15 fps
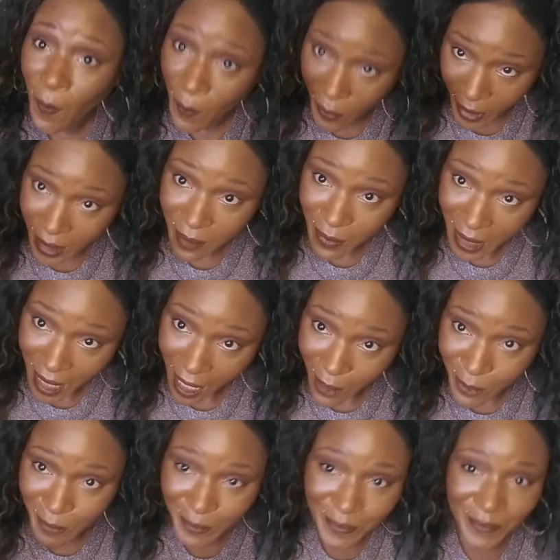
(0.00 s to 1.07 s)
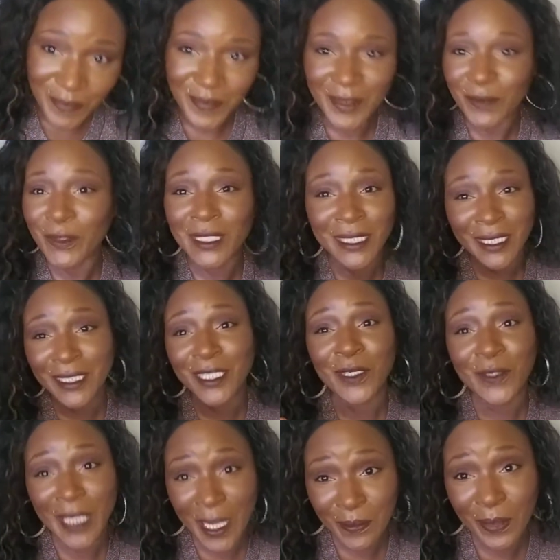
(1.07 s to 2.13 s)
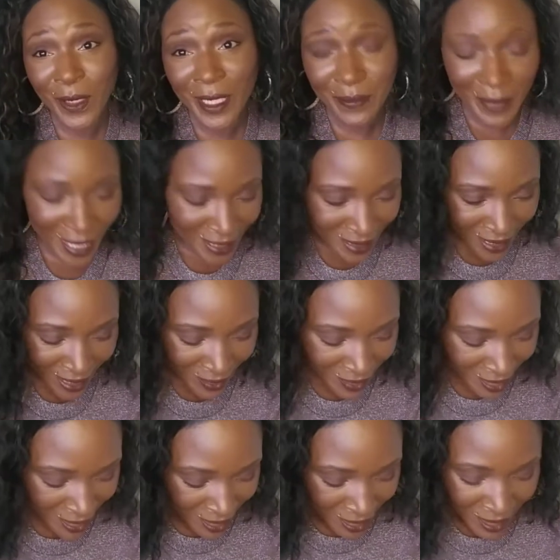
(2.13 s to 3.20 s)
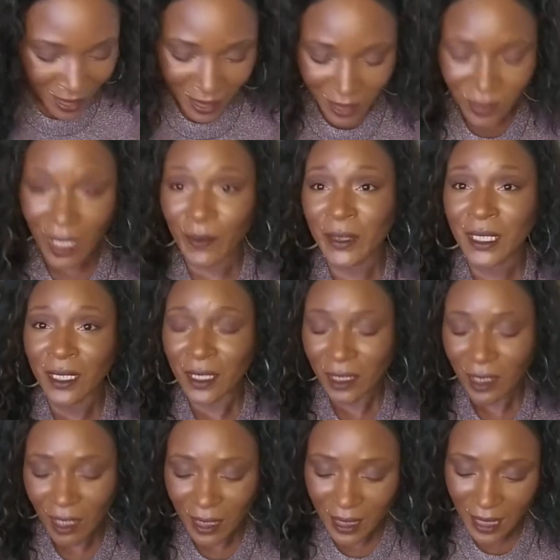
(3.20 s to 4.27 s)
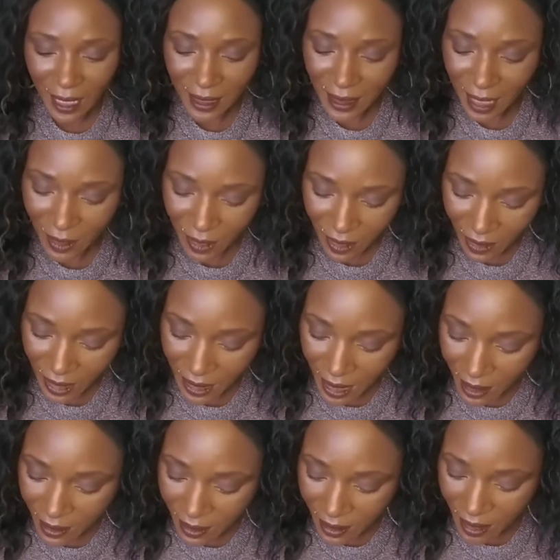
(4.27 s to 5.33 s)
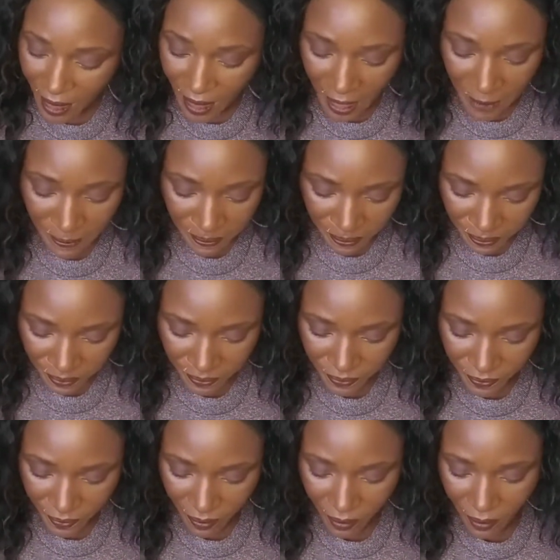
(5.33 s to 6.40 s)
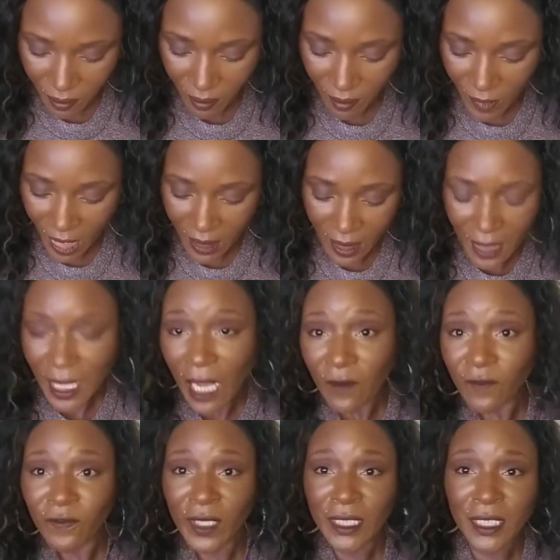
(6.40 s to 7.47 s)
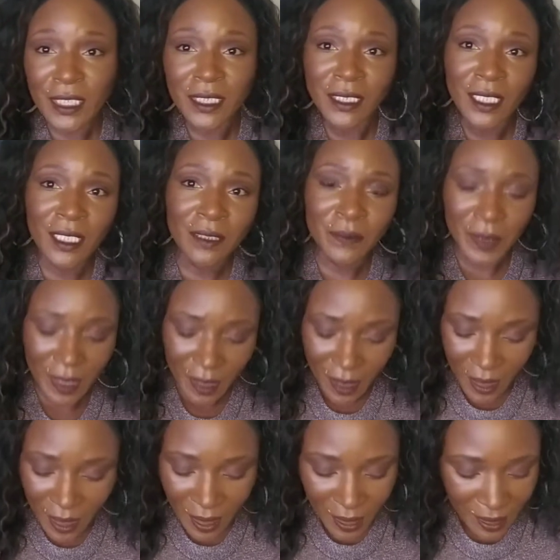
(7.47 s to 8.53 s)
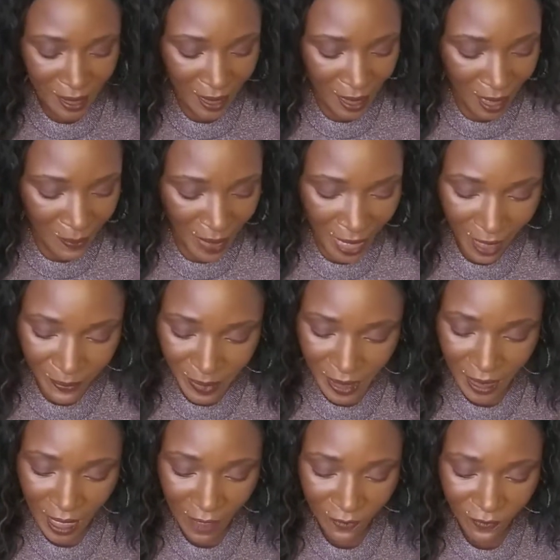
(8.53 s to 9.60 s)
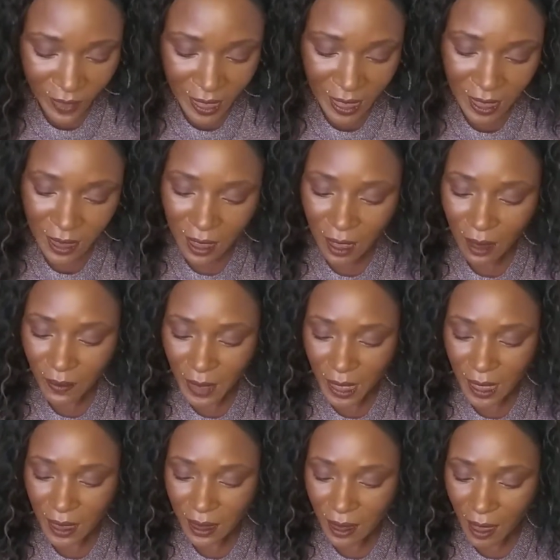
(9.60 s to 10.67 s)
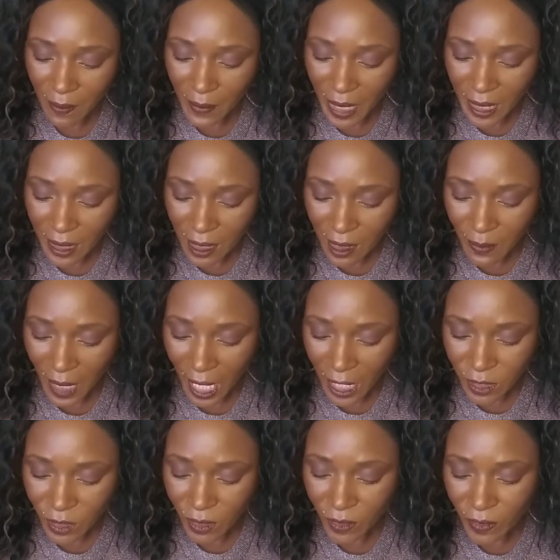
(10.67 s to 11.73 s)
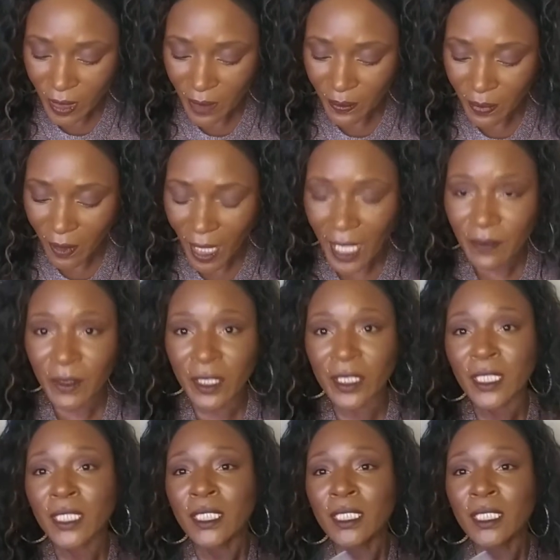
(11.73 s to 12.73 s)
Break me out. We should know that part by now. So I'm going to just toss that down. So another thing that I finished up that I'm happy that I finished up is the Makeup Hydro Grip Primer.